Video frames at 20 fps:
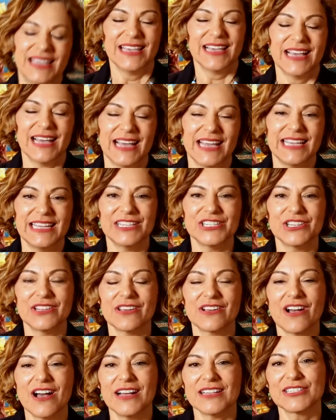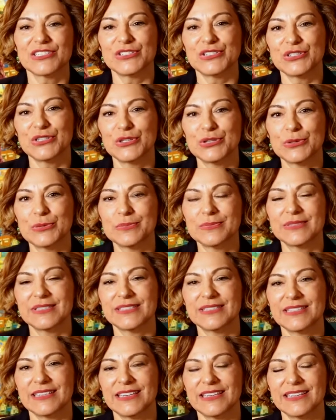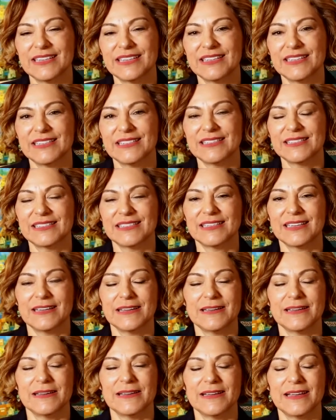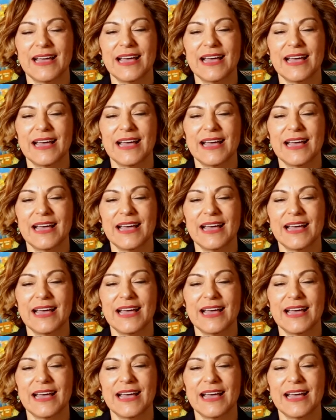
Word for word: Yeah, each of the costumes is uh,